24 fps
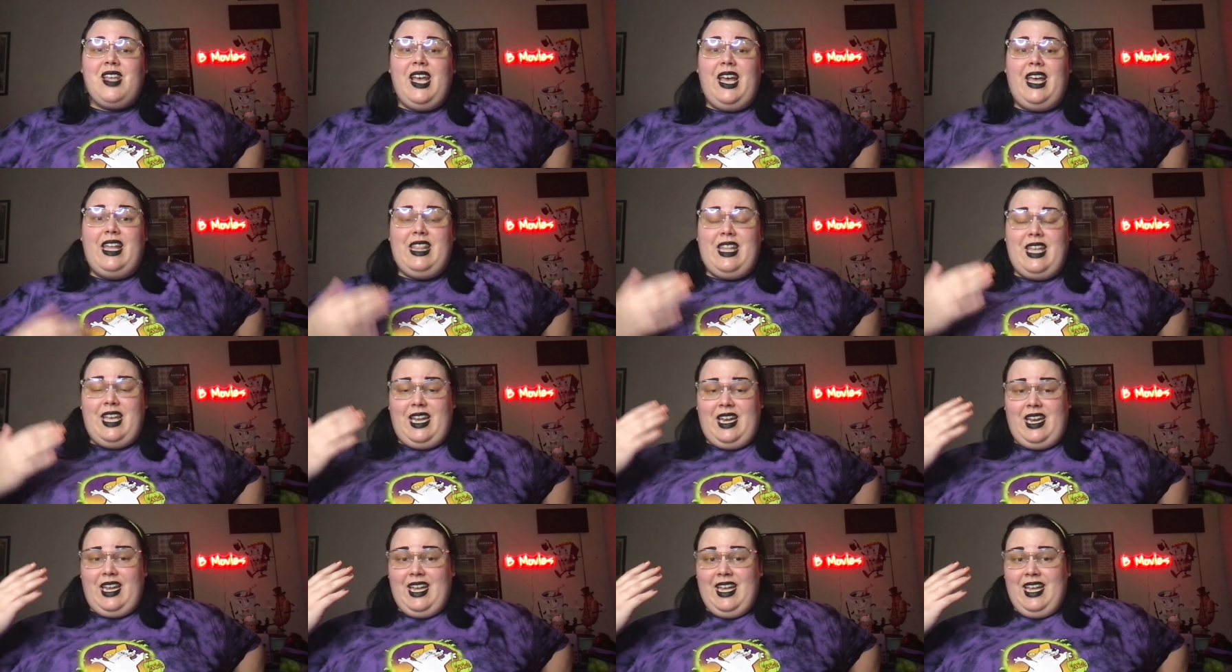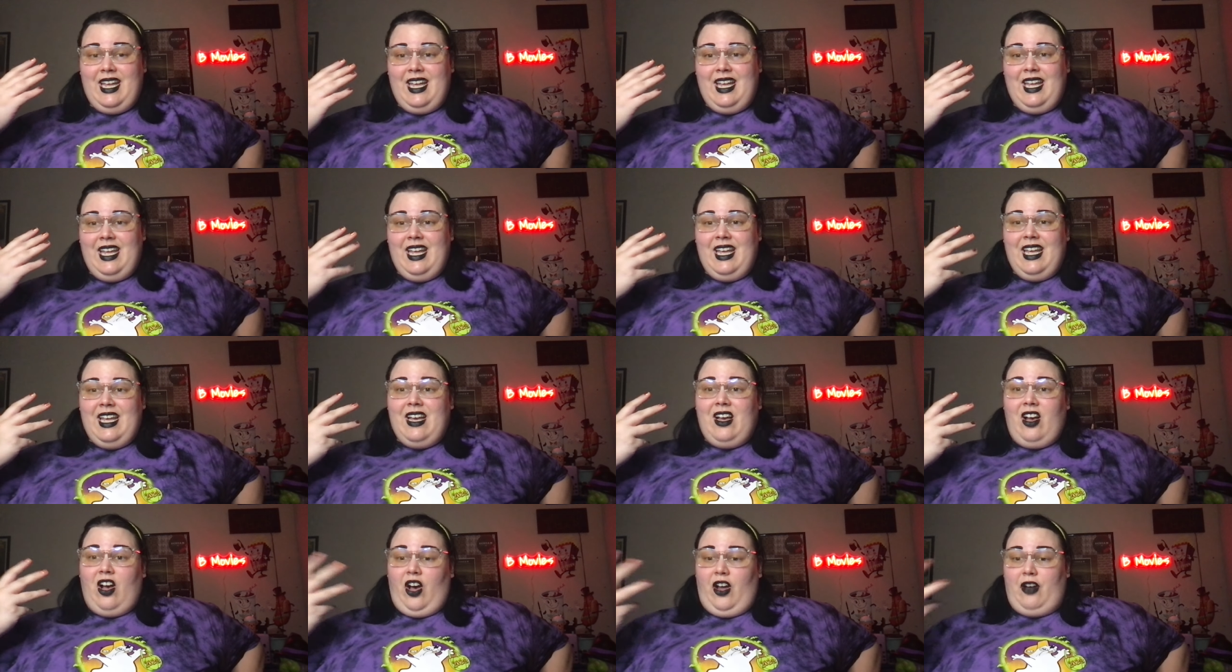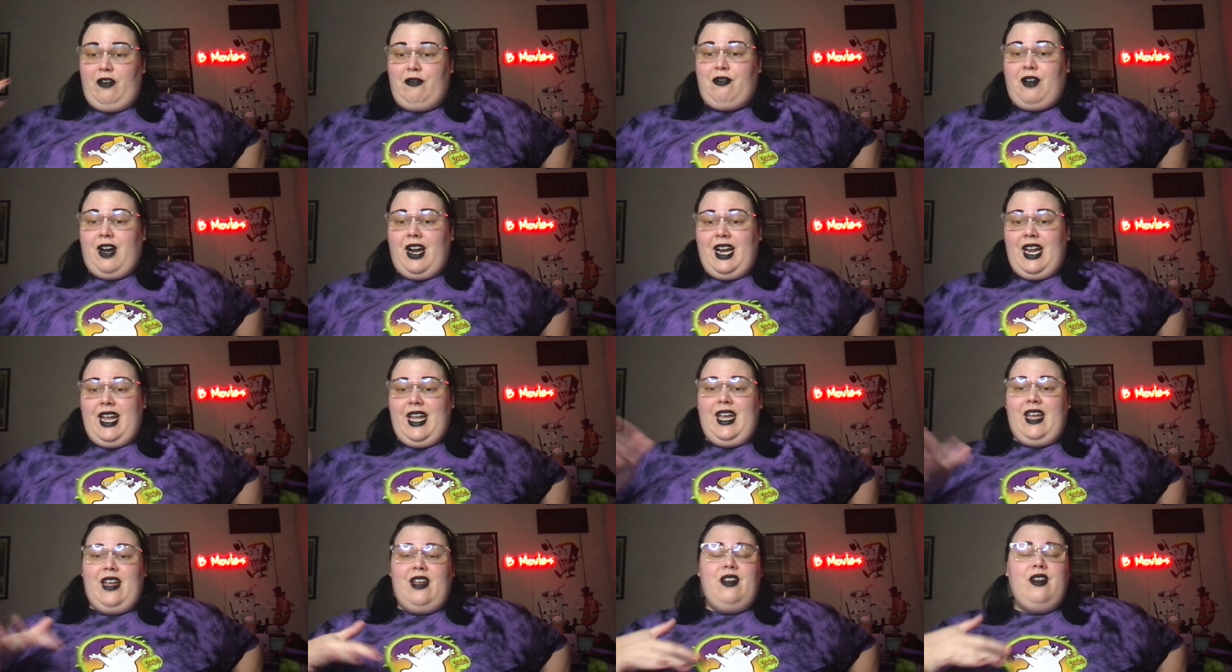And then on
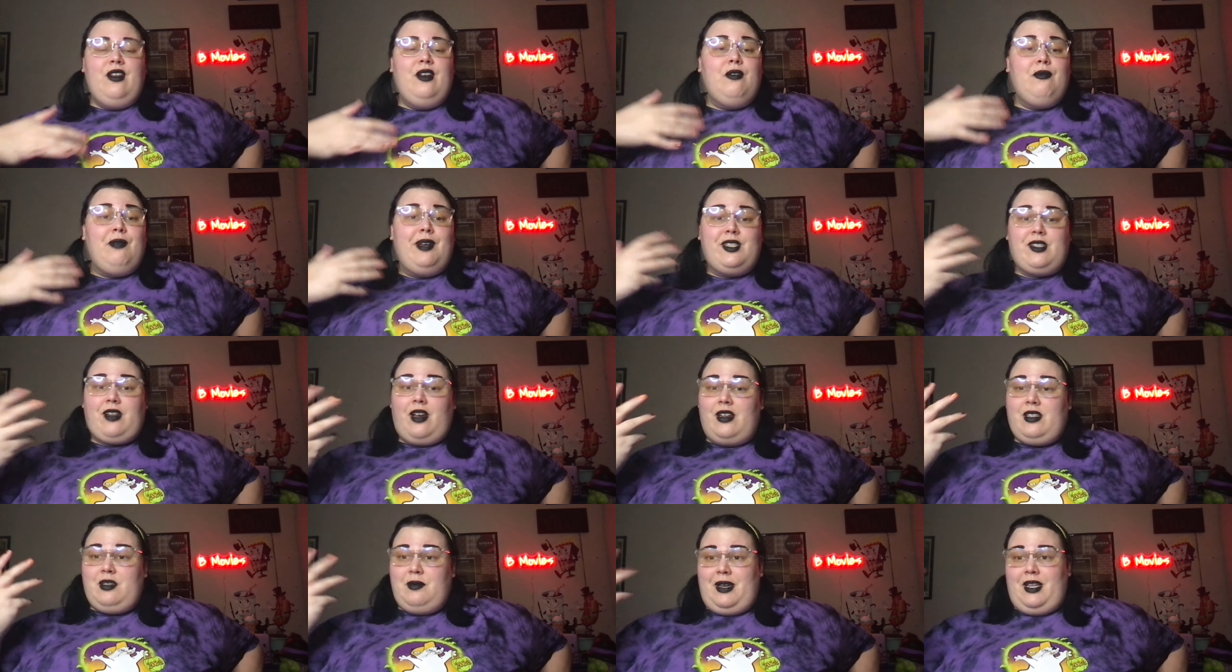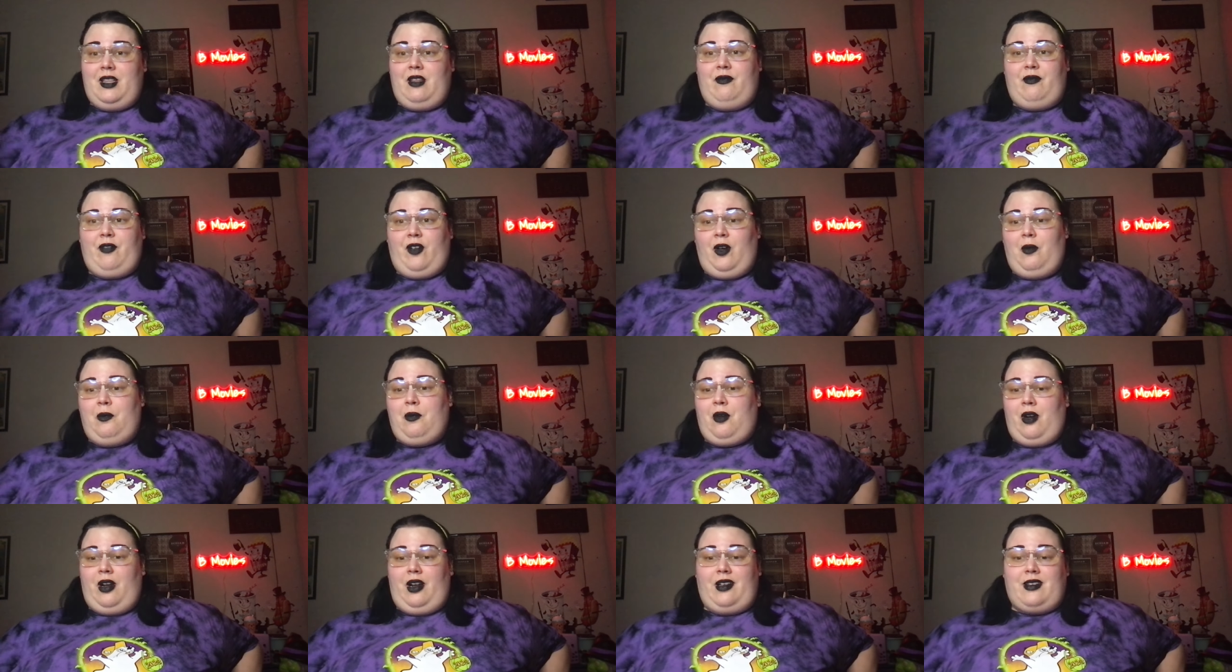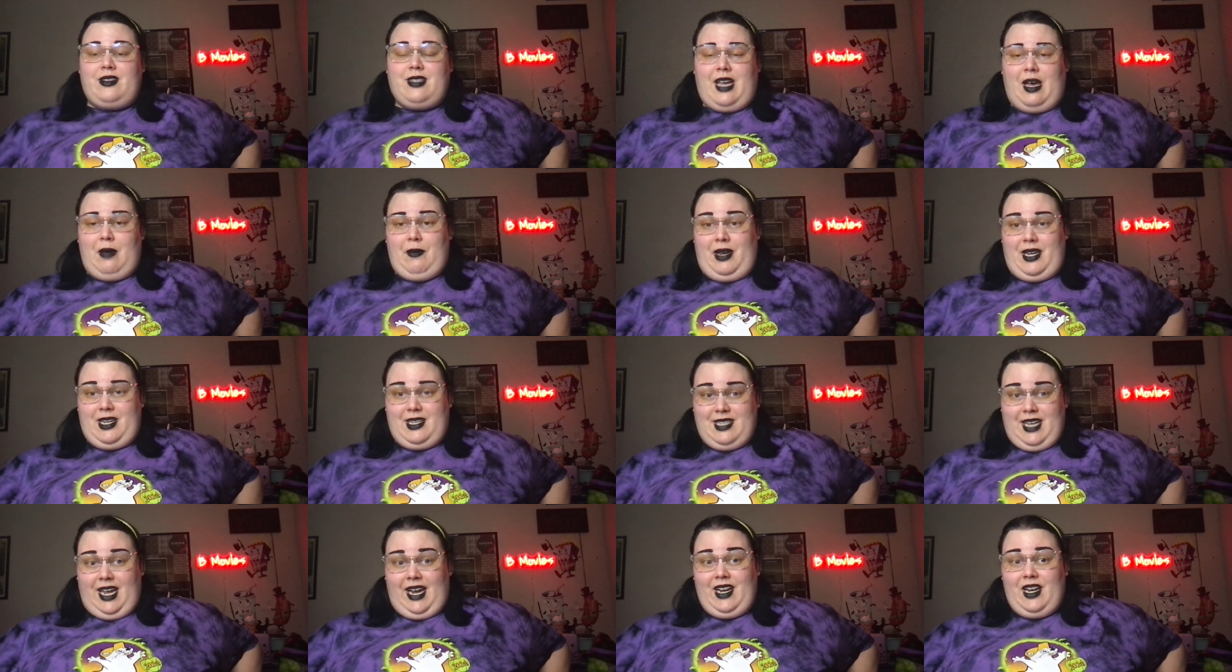Friday, we talked about the fall products I'm
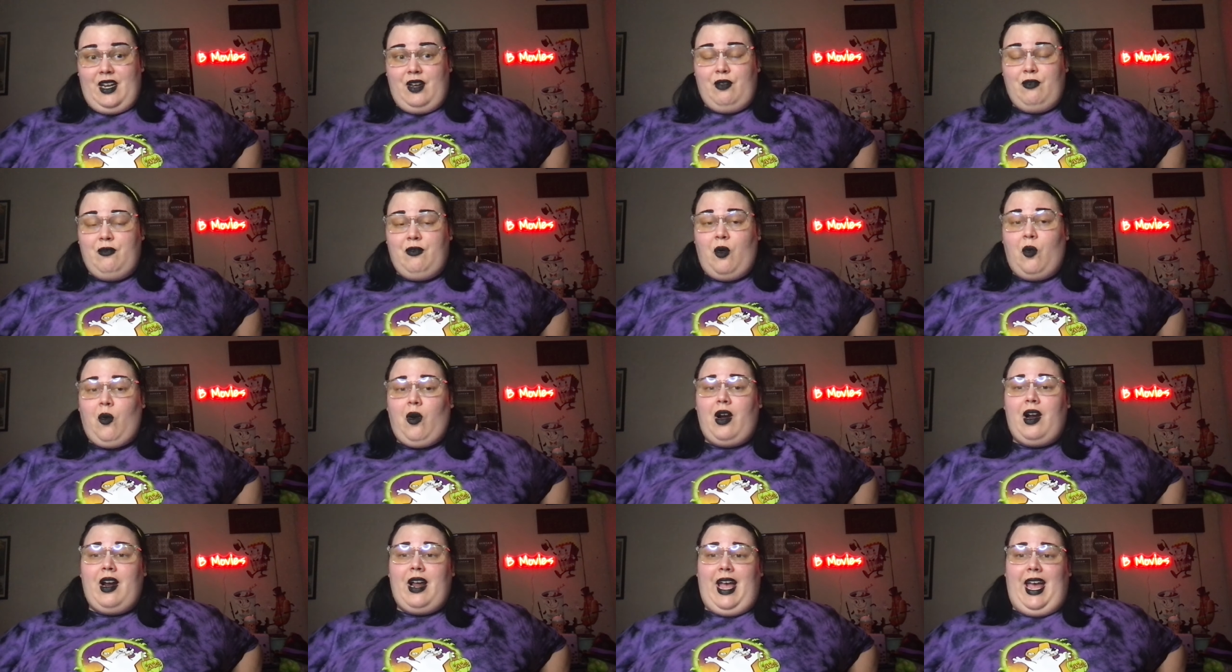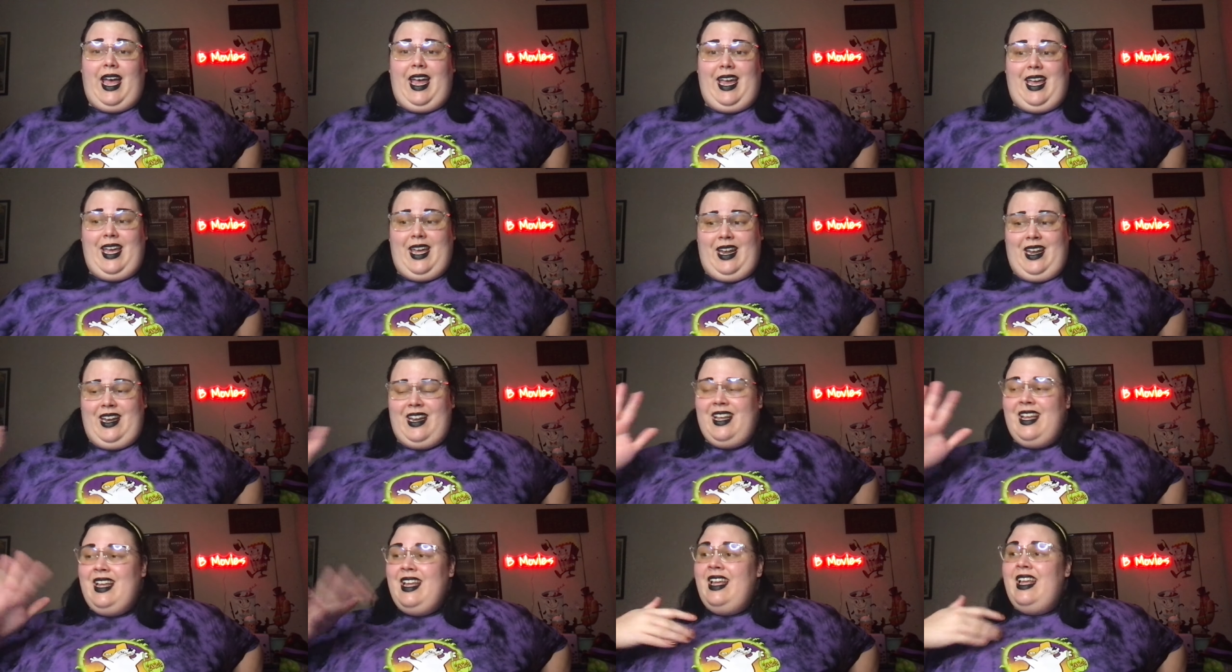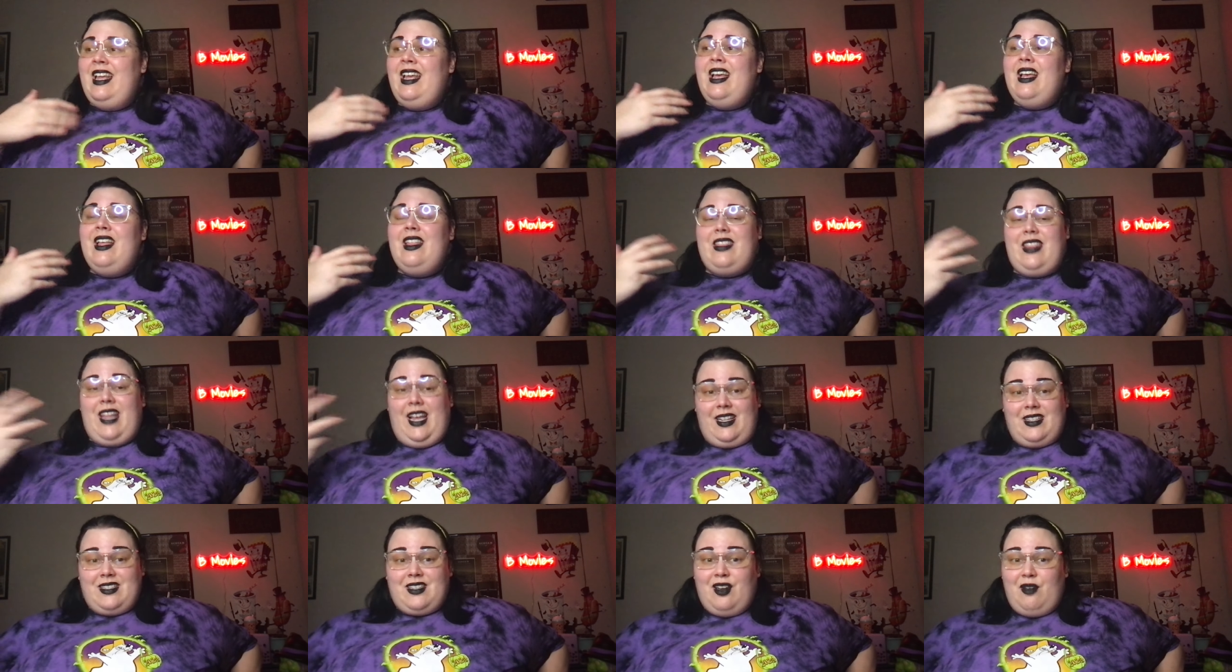excited for. And
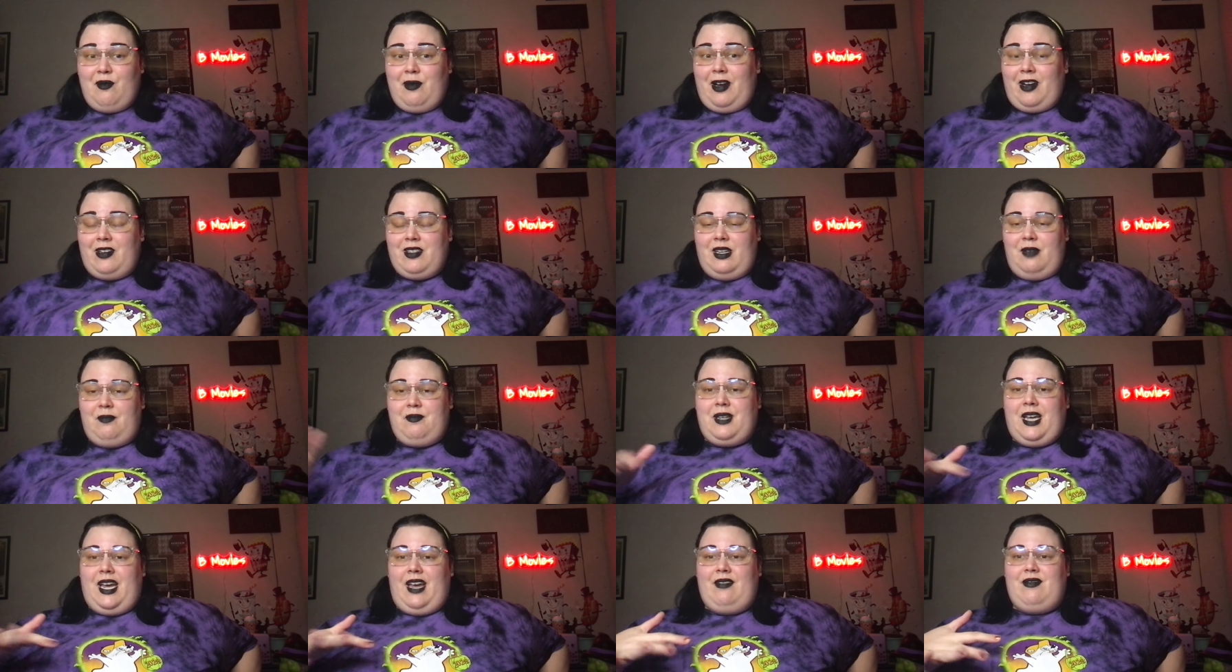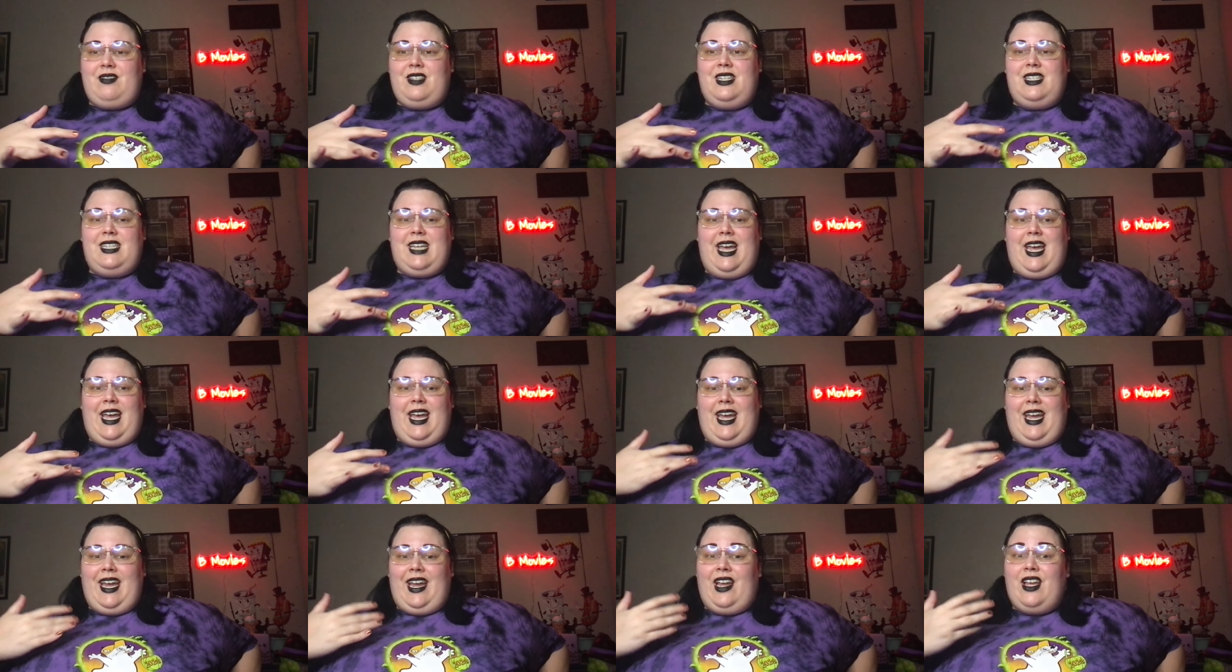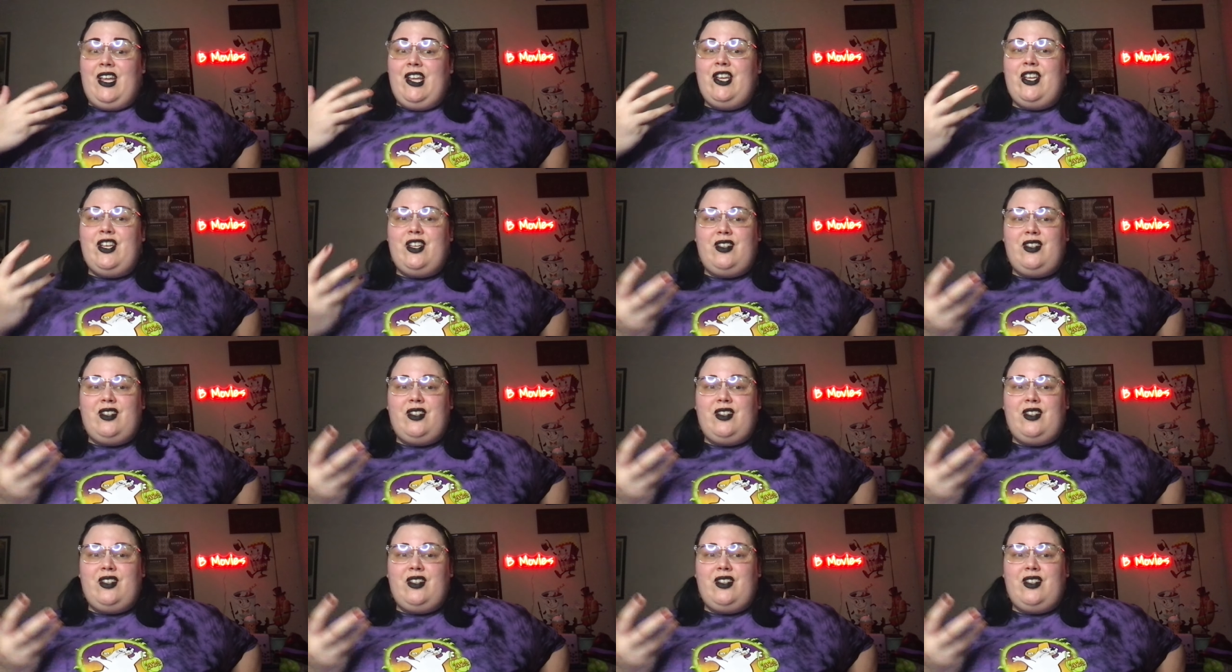that's going to be our deep dive today.